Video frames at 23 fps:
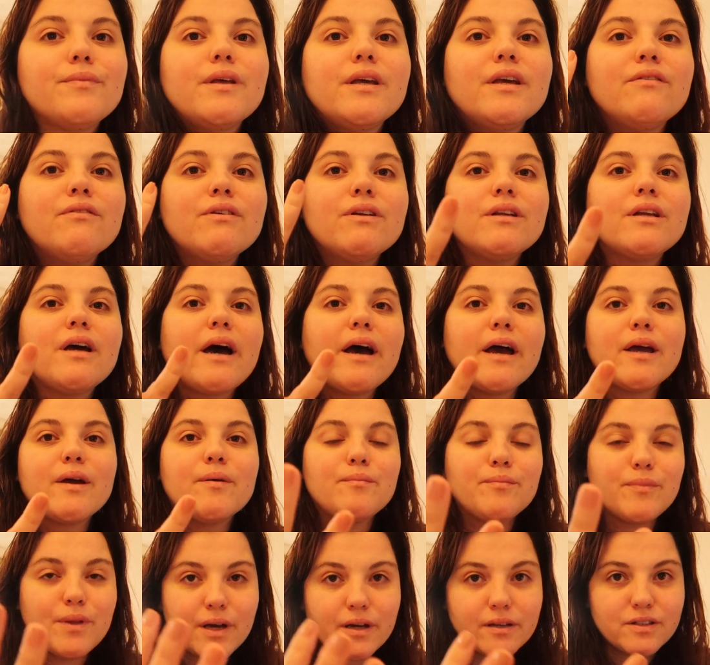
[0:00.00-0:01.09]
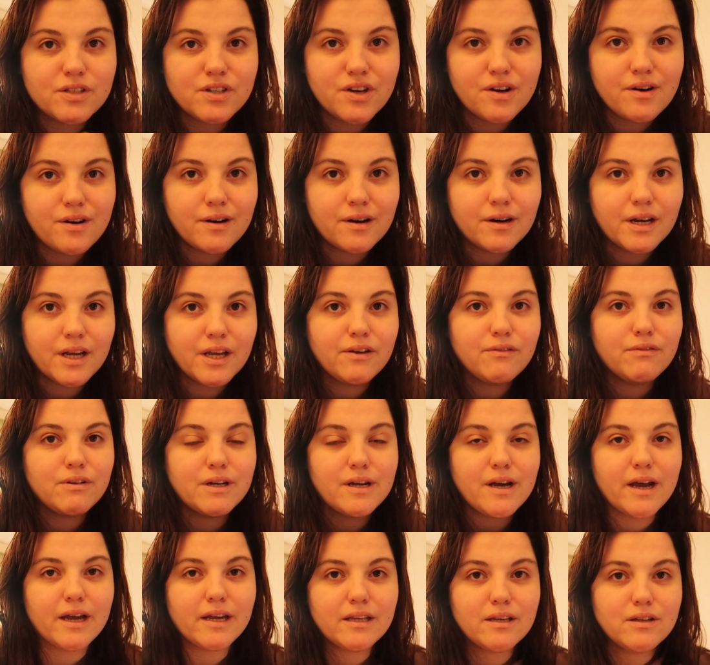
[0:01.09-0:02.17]
even I am not there, even
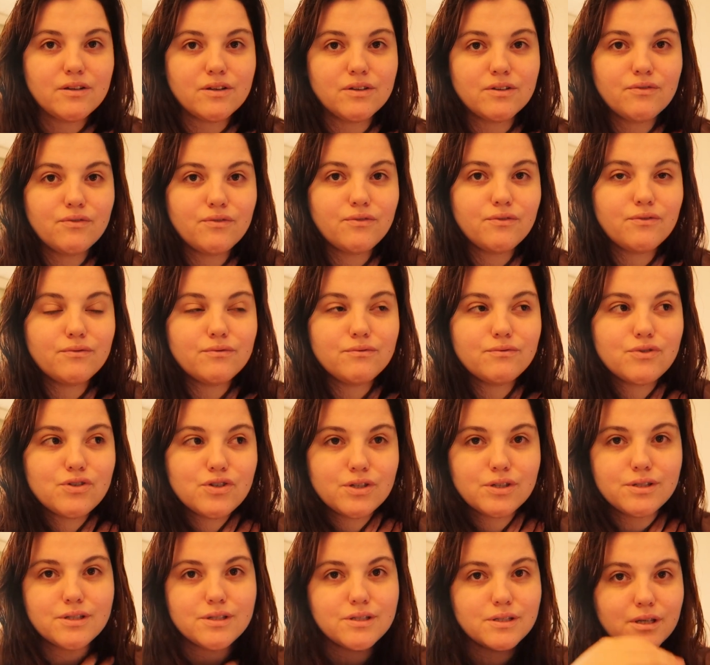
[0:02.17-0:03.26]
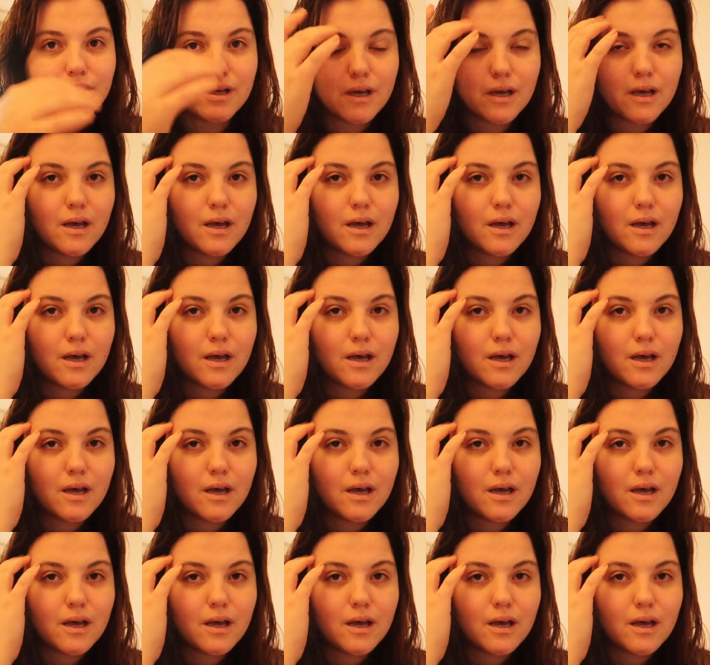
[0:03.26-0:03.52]
I didn't just,